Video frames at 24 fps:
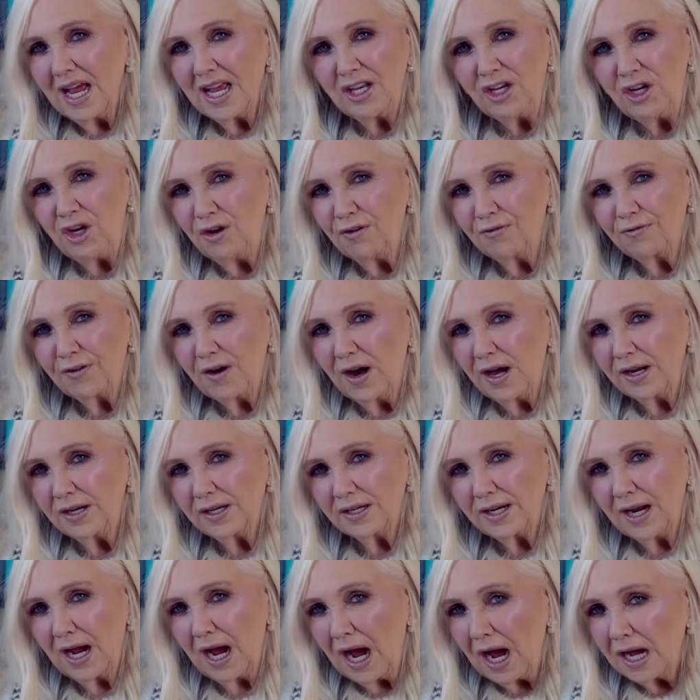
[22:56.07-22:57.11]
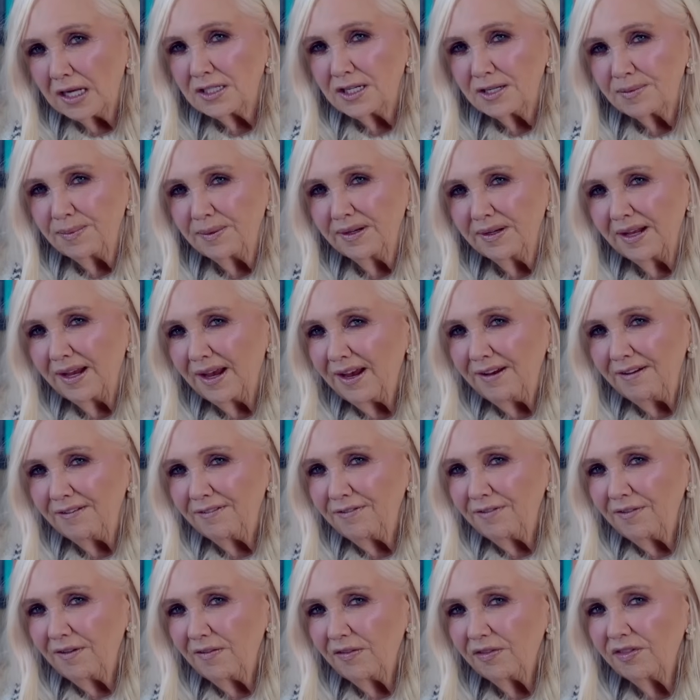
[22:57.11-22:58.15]
Do you find it hard to believe
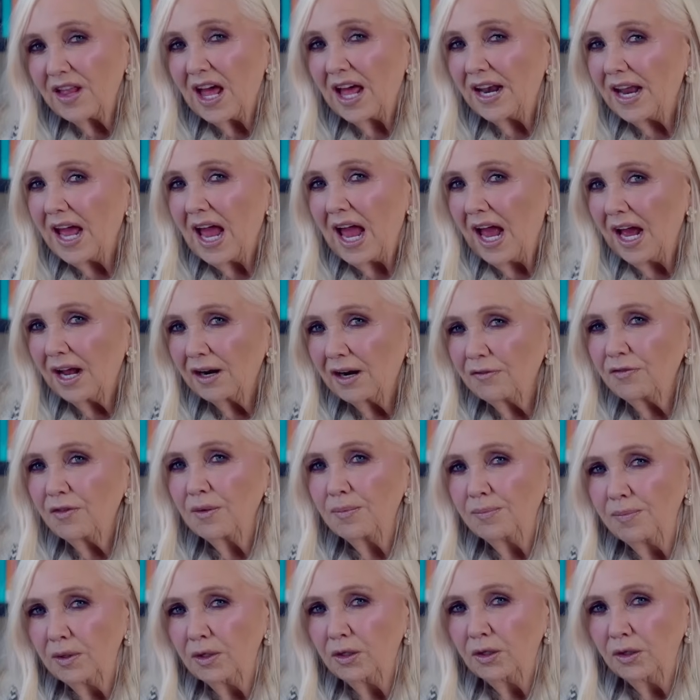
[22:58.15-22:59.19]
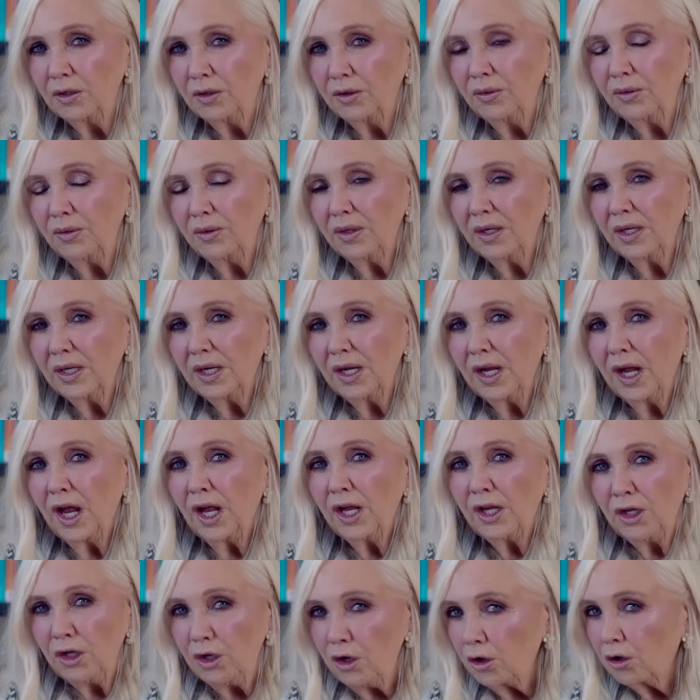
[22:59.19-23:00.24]
that out of the blue
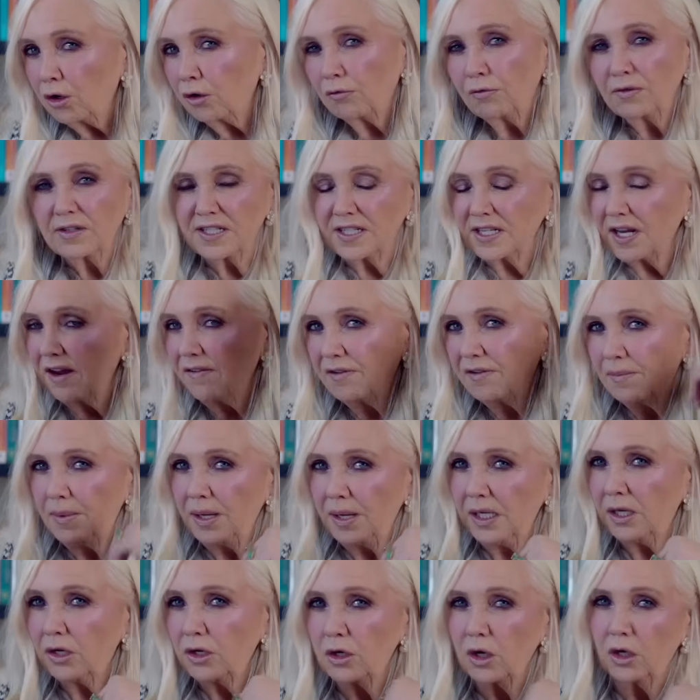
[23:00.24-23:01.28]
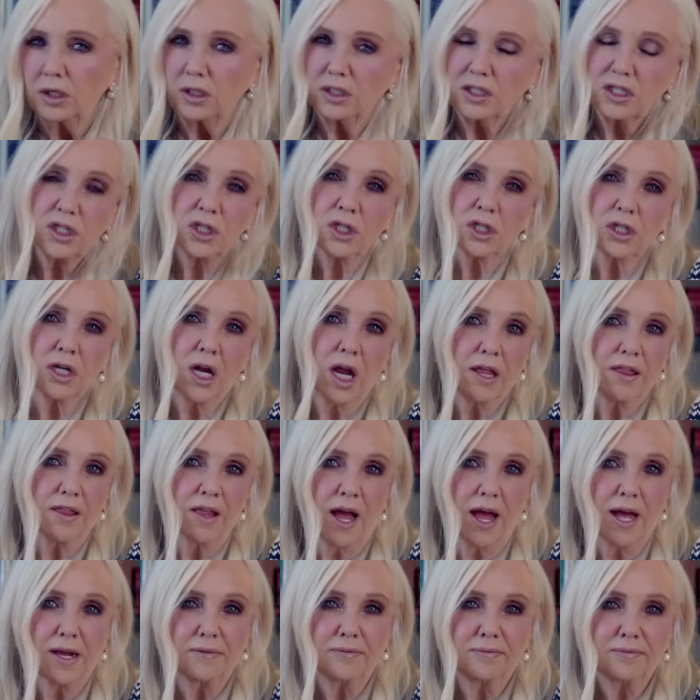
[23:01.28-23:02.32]
you could receive $1 million just like
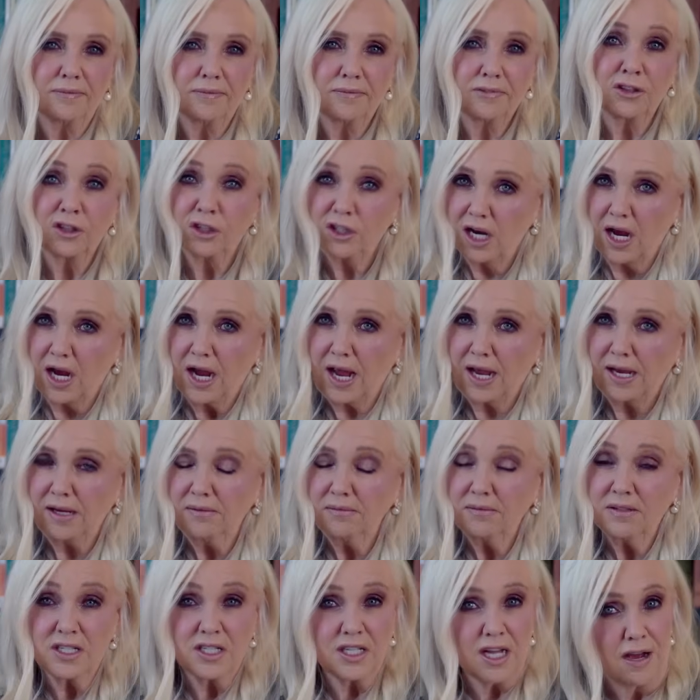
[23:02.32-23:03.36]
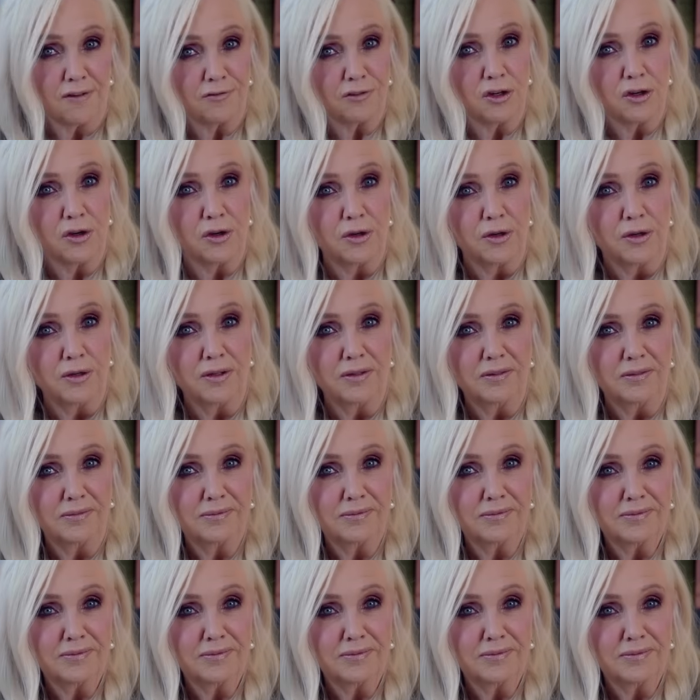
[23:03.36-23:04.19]
that today, this afternoon?